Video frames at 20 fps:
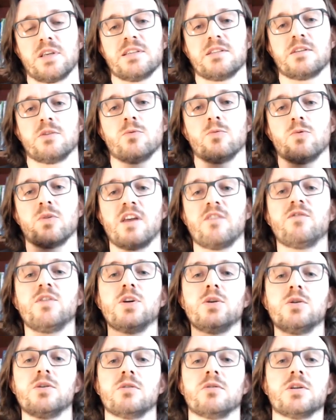is that whatever
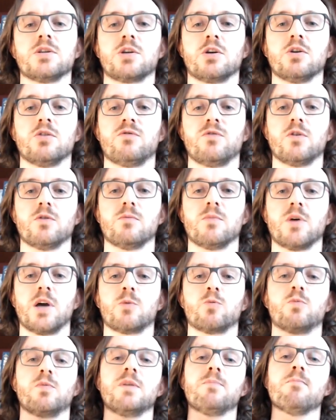you do that's good for your
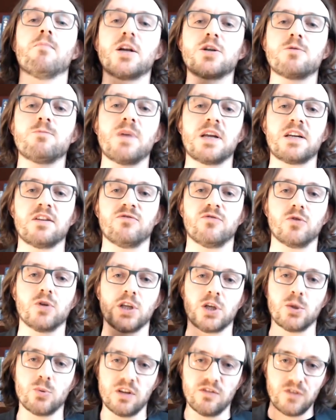mind will be much better for
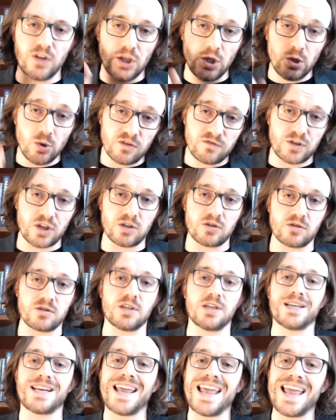you if you have
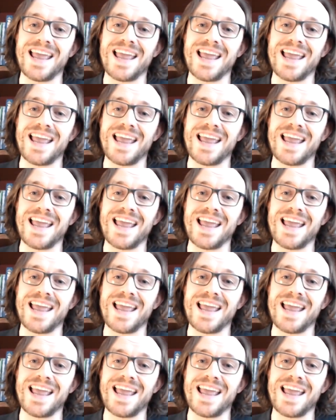chosen it